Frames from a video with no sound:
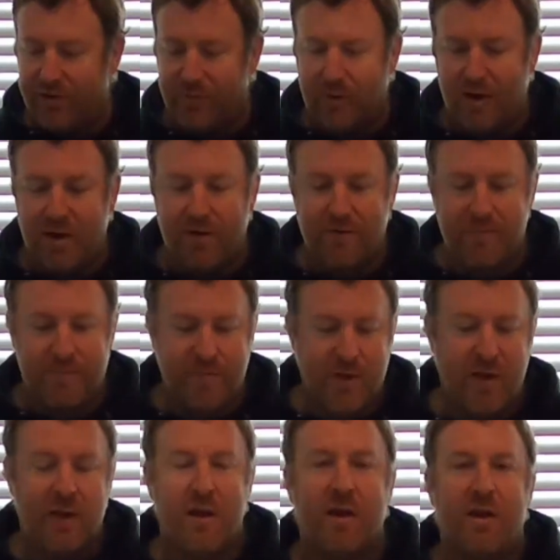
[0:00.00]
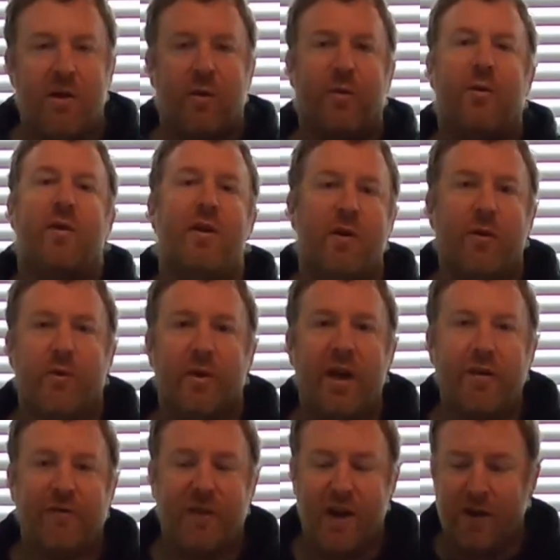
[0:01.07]
as well. What
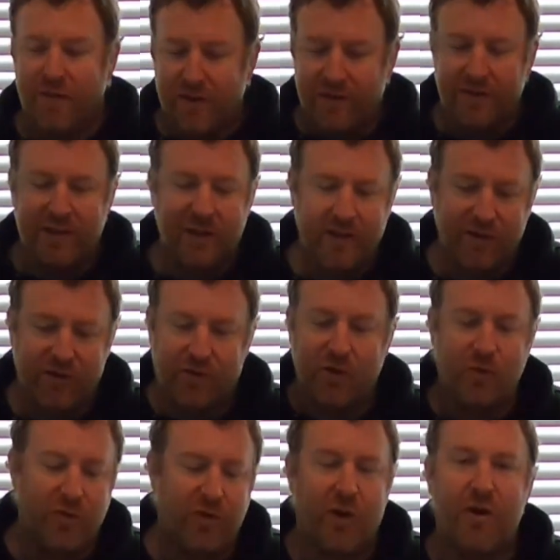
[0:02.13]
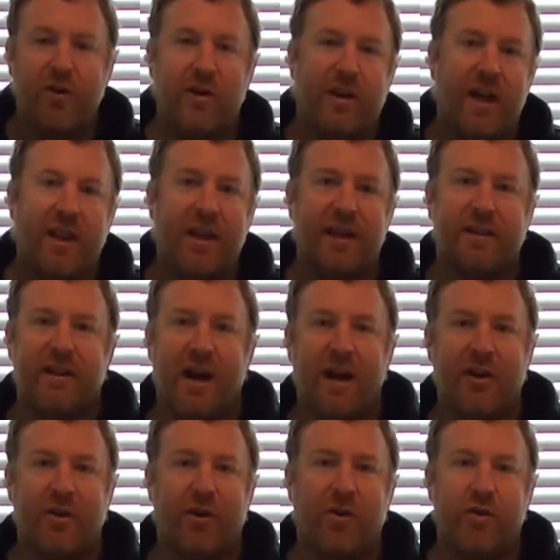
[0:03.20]
I found, this thing is so tall and I like to
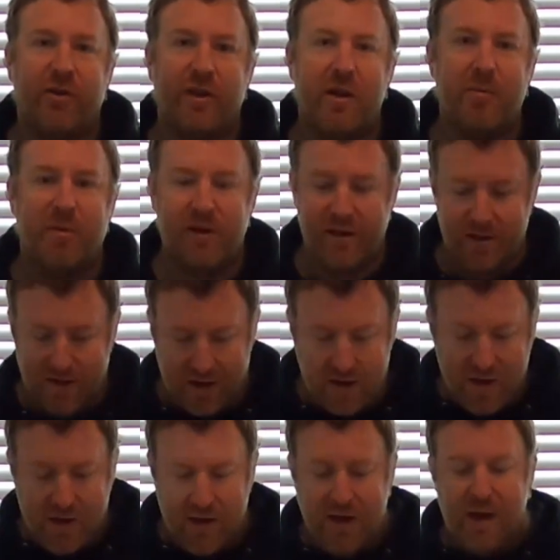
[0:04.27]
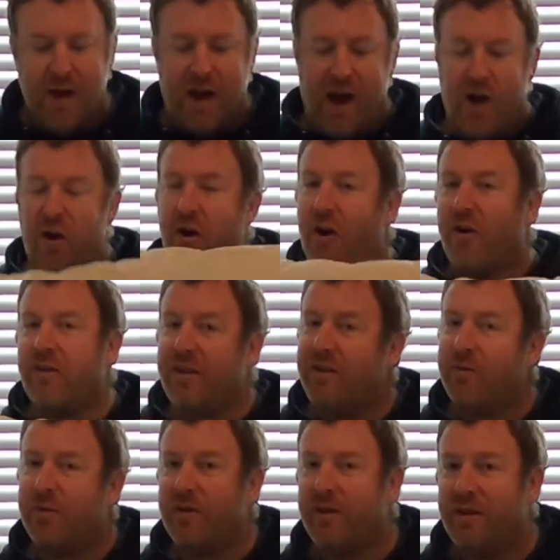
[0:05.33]
kind of curl up in it. I hardly
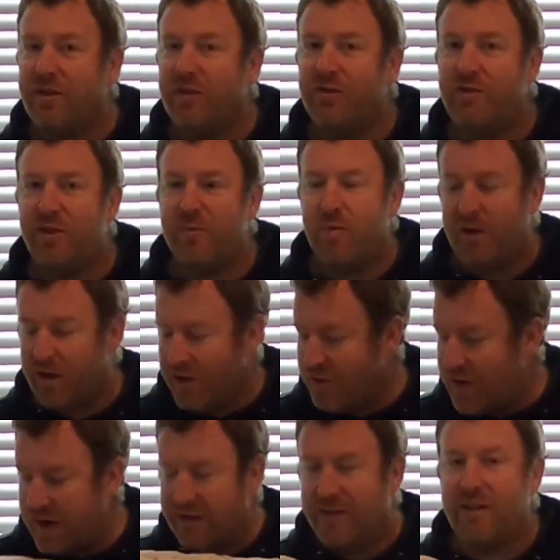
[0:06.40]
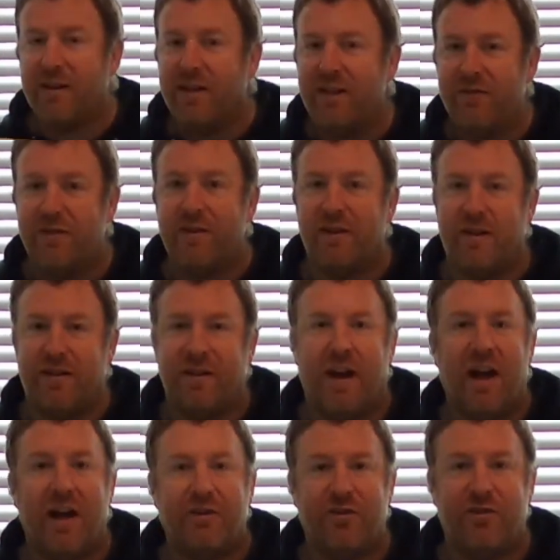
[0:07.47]
really use the pillow. I did leave it
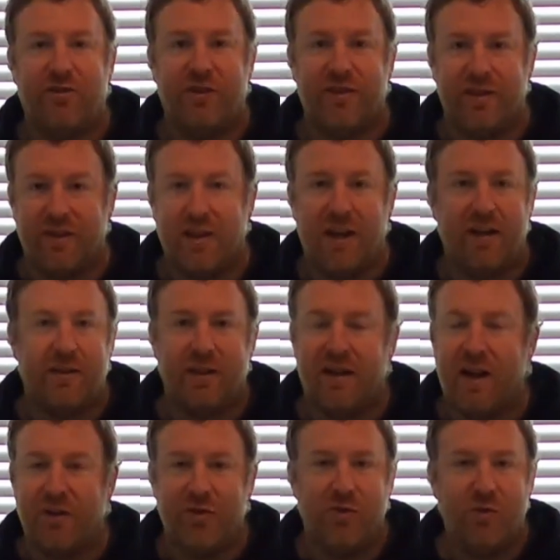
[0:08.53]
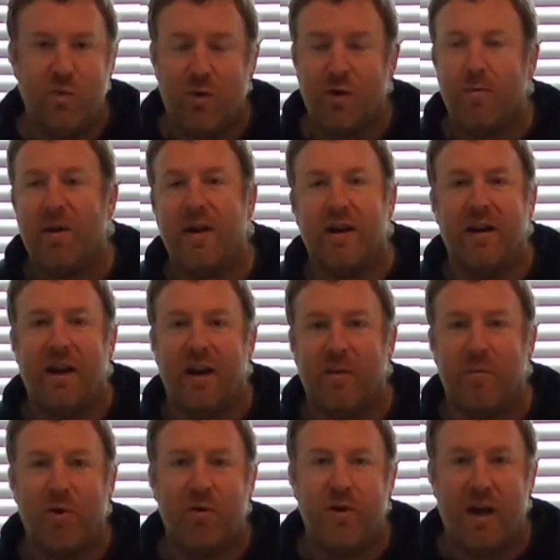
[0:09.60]
attached just in case I got too warm. I could kind
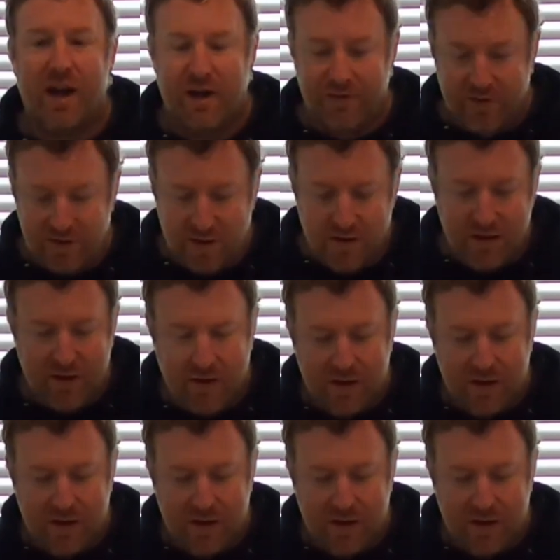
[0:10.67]
of poke out of it.